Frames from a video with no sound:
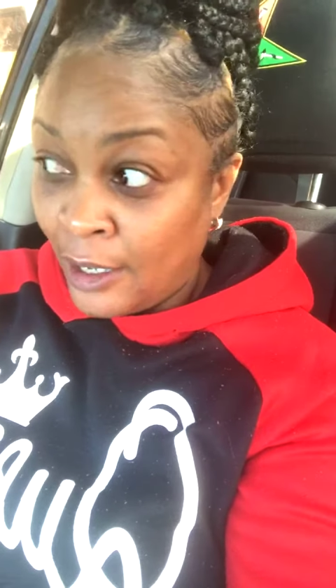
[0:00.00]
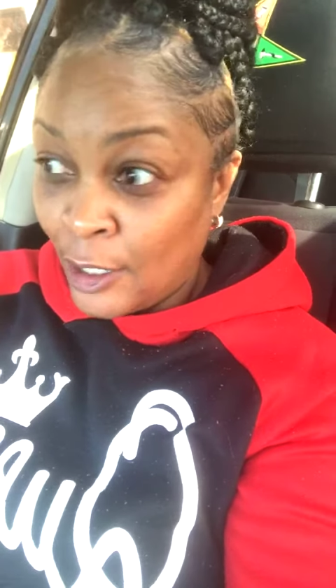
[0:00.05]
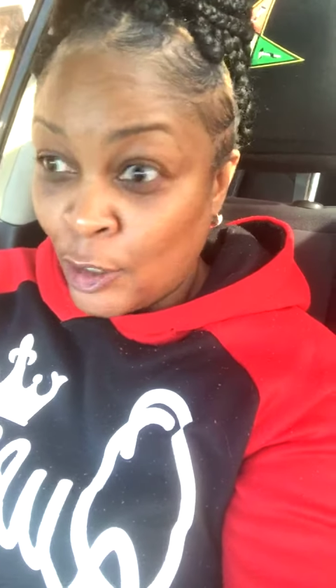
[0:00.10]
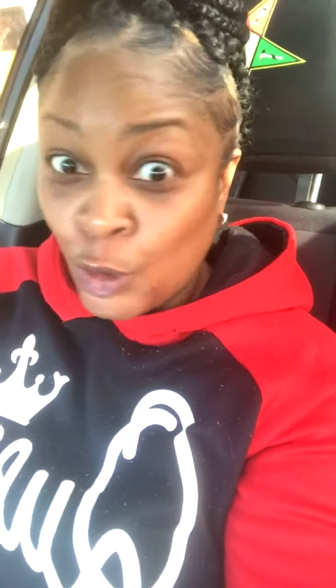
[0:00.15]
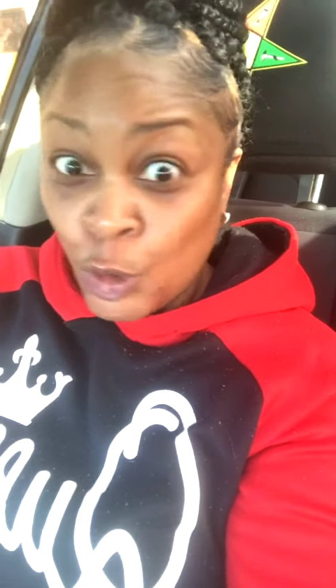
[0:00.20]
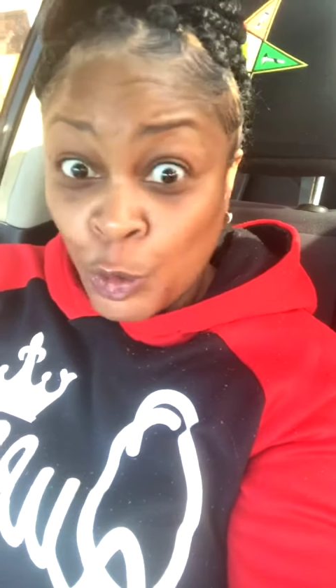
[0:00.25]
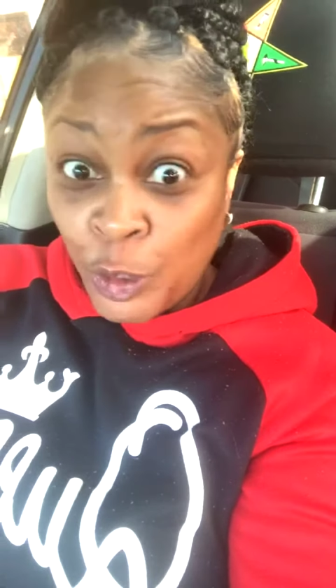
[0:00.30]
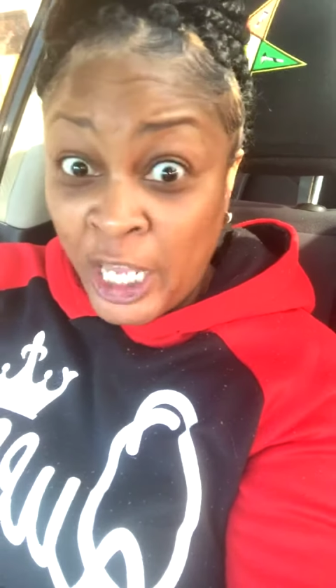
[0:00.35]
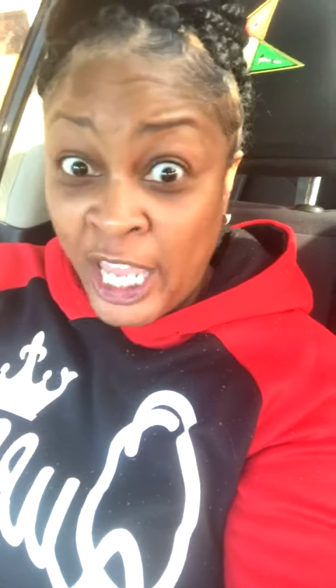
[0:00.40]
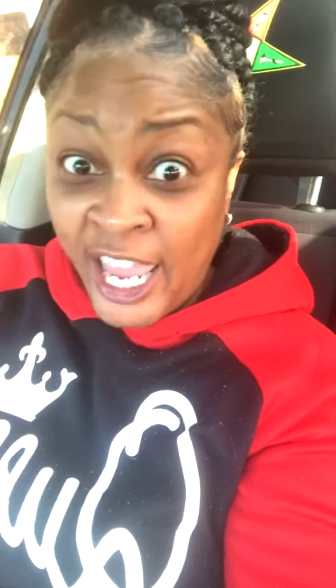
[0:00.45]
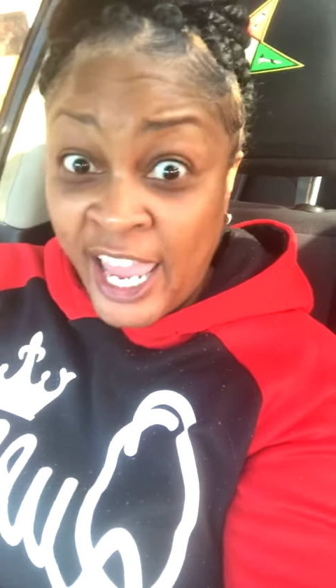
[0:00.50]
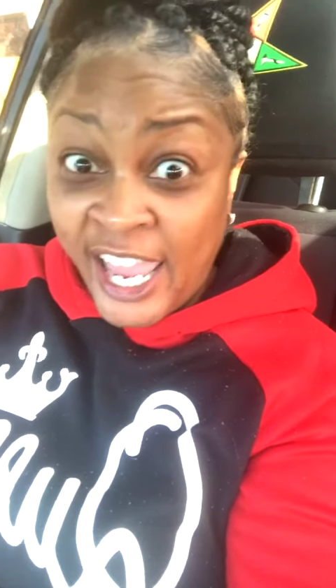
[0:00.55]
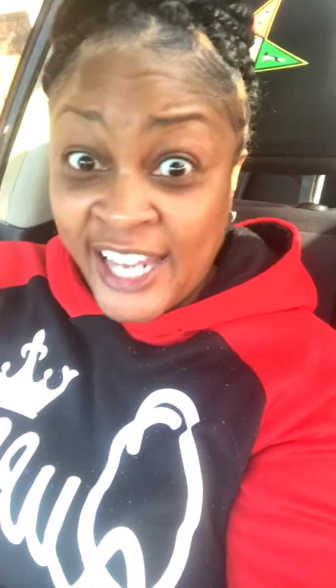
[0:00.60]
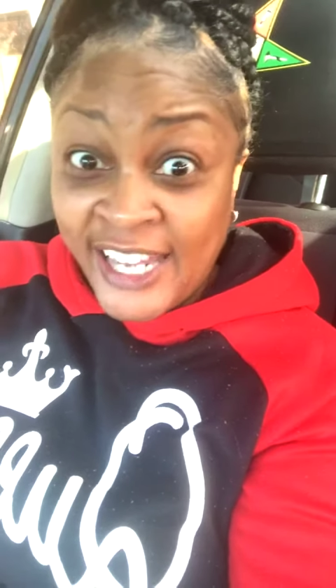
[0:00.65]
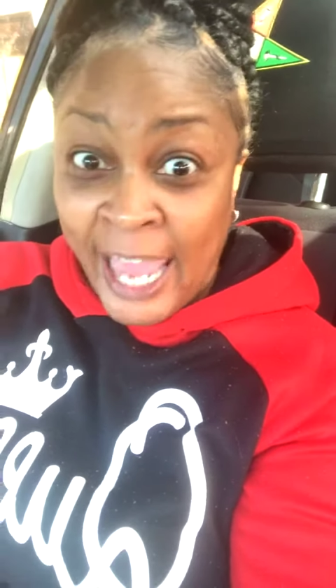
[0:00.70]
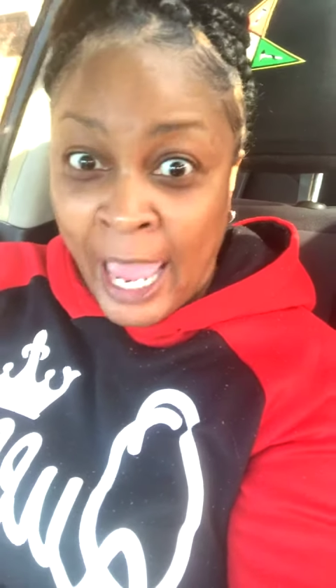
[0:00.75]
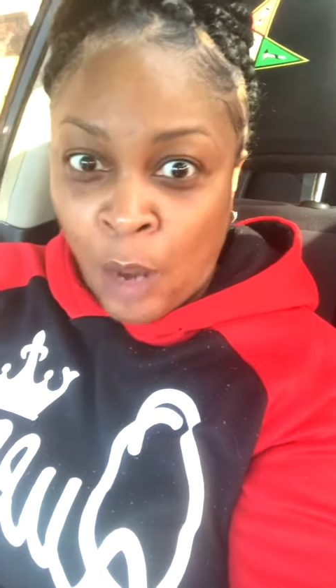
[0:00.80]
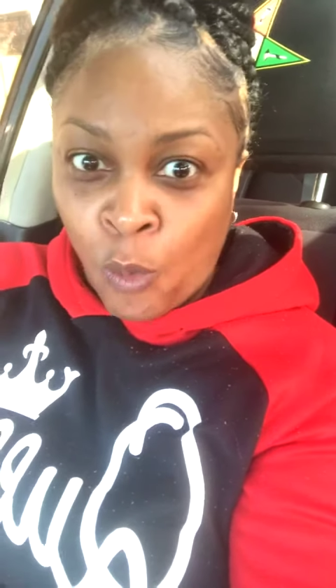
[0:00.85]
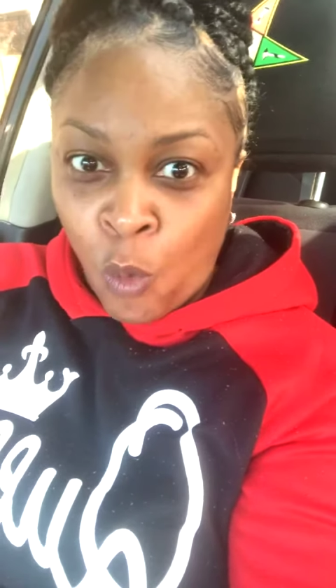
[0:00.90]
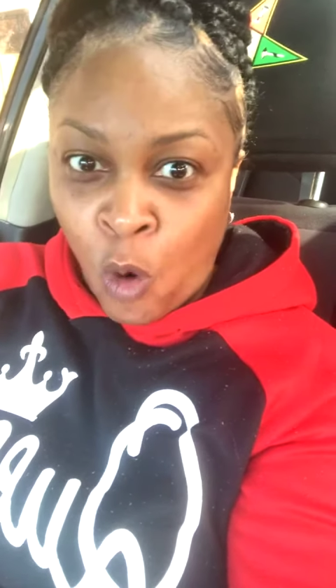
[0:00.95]
You need
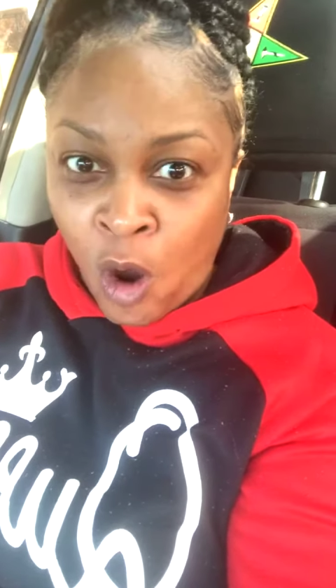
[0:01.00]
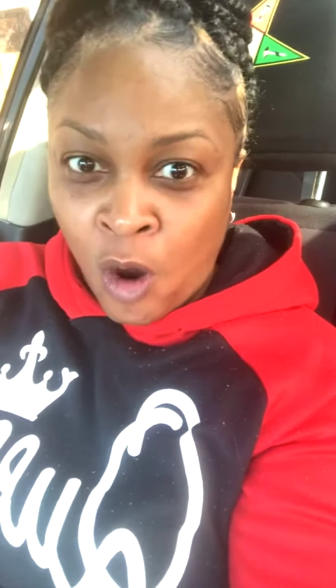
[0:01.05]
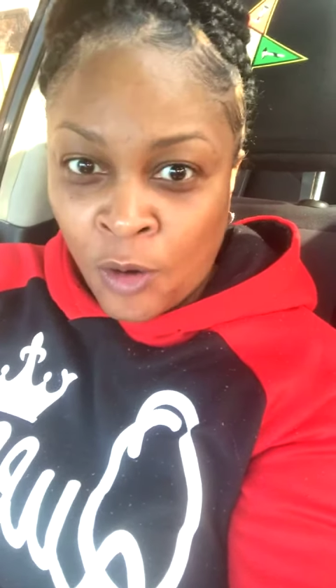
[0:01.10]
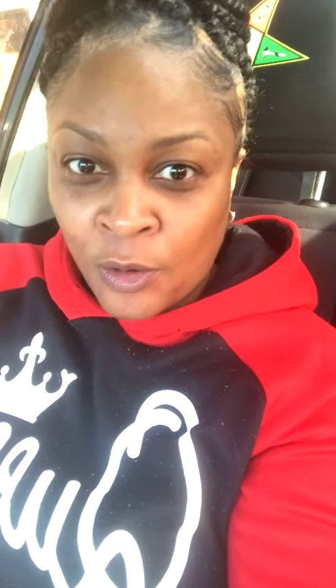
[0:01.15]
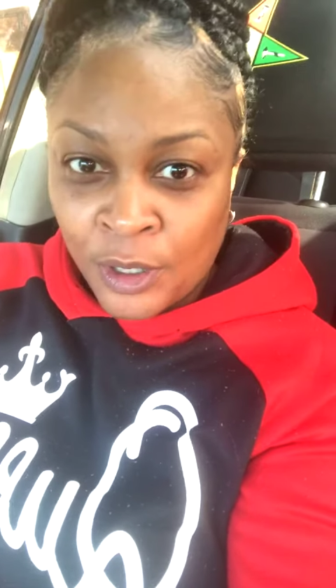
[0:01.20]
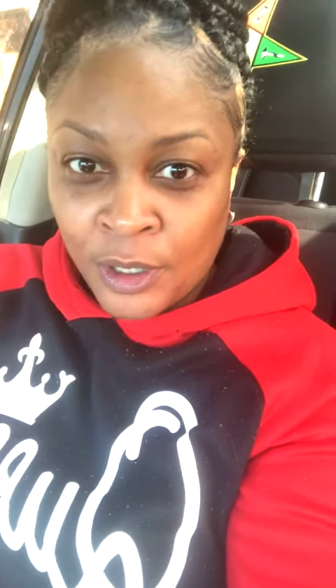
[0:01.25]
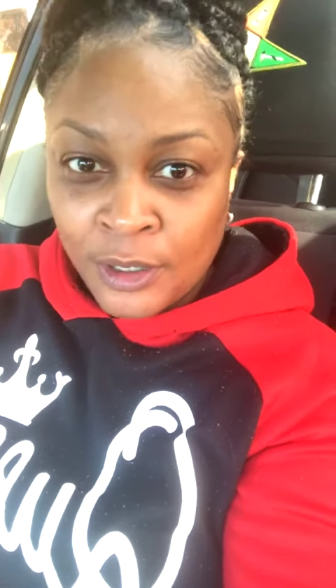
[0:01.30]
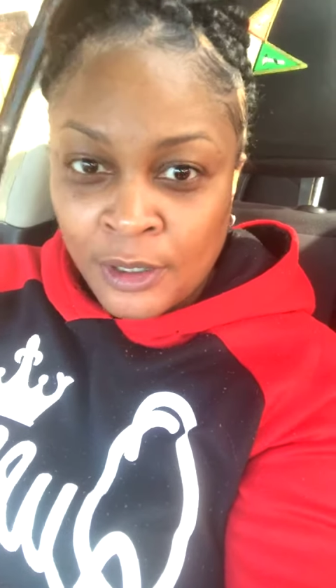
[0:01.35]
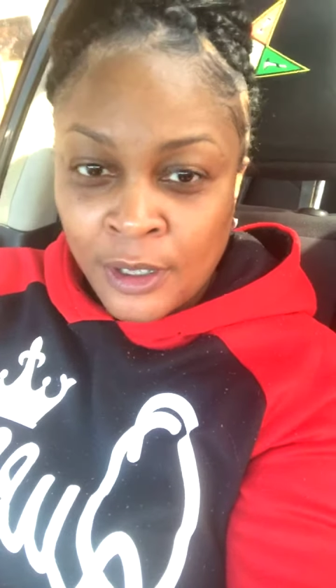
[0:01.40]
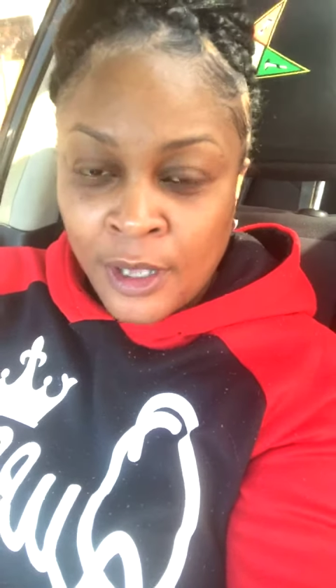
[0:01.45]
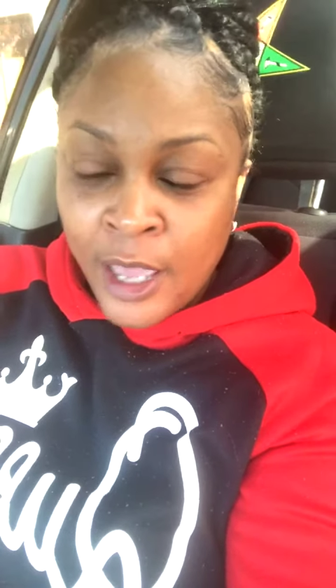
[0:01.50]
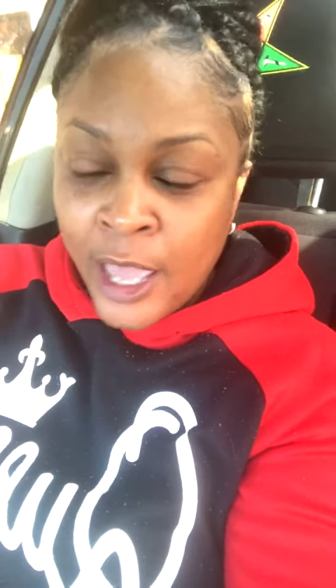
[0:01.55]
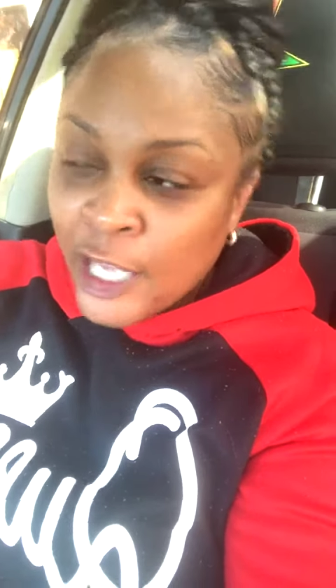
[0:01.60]
that water.